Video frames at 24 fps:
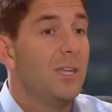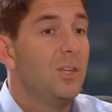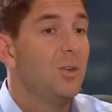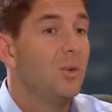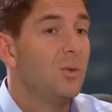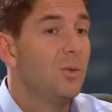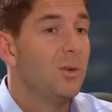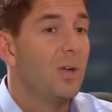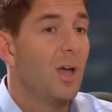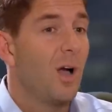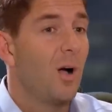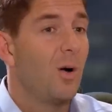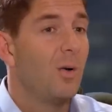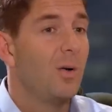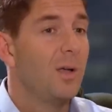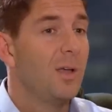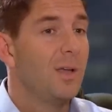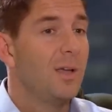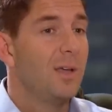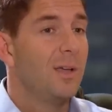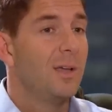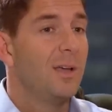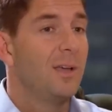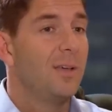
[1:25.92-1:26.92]
that you know
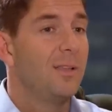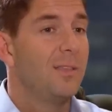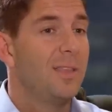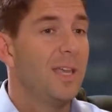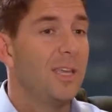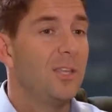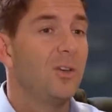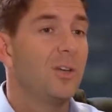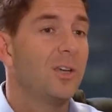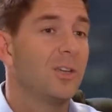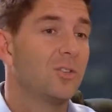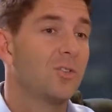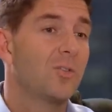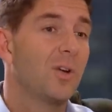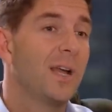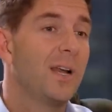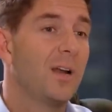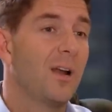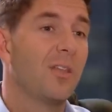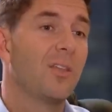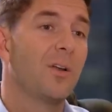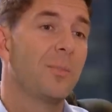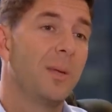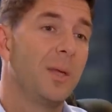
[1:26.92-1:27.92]
that you could
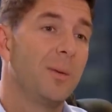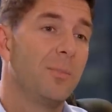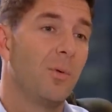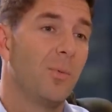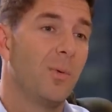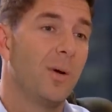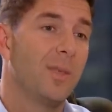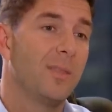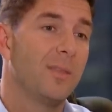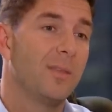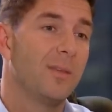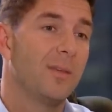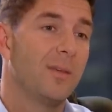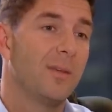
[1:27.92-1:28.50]
train other people with.